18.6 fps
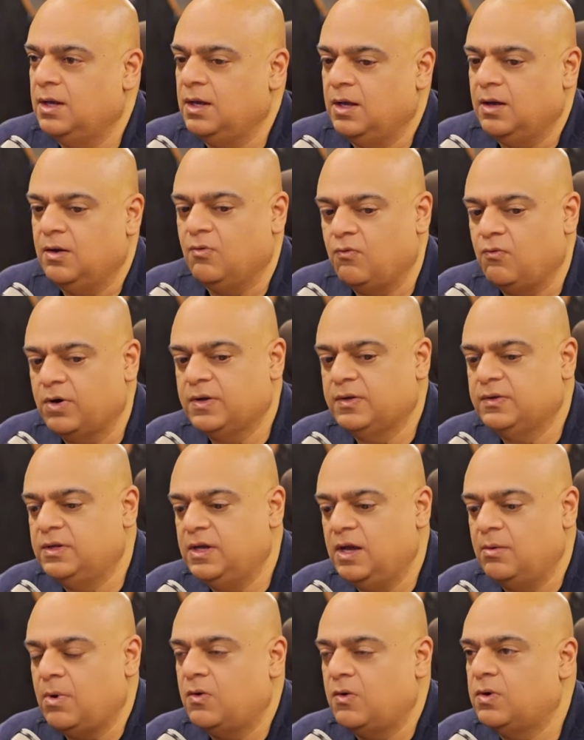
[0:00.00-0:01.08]
Okay. What is the
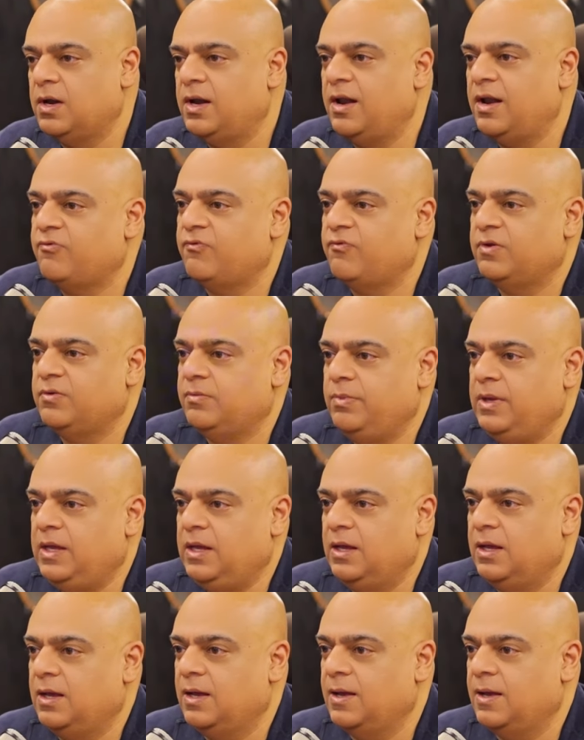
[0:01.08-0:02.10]
amount left with me?